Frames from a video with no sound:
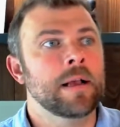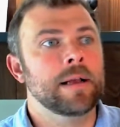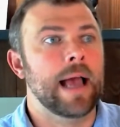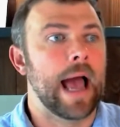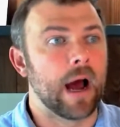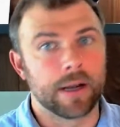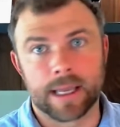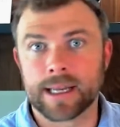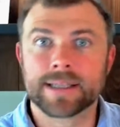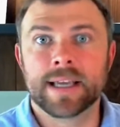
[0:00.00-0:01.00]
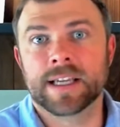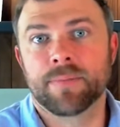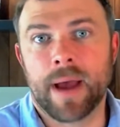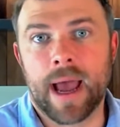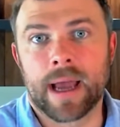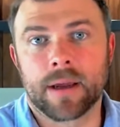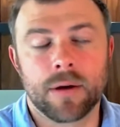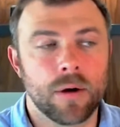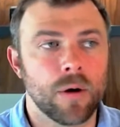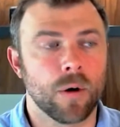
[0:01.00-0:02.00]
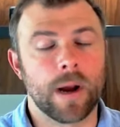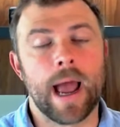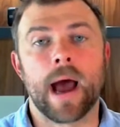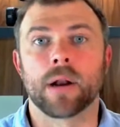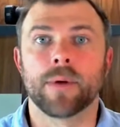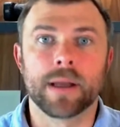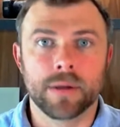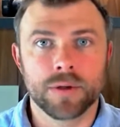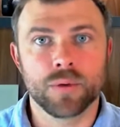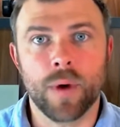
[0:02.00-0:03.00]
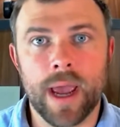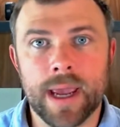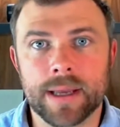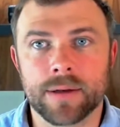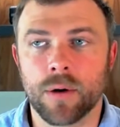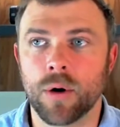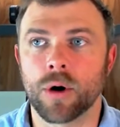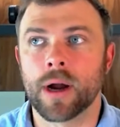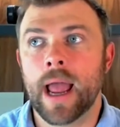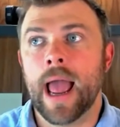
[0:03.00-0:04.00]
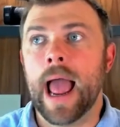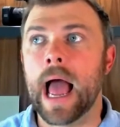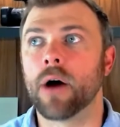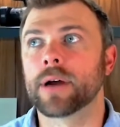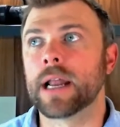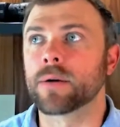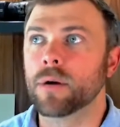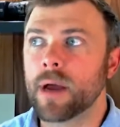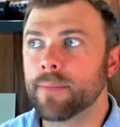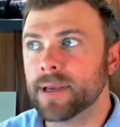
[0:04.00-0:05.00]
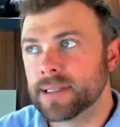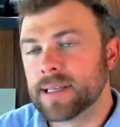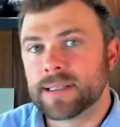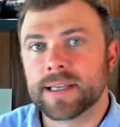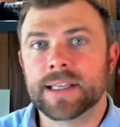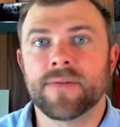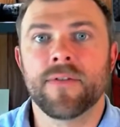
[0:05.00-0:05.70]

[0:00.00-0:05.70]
how to get a six-pack, or how do I lose weight, or how can I grow my business to 7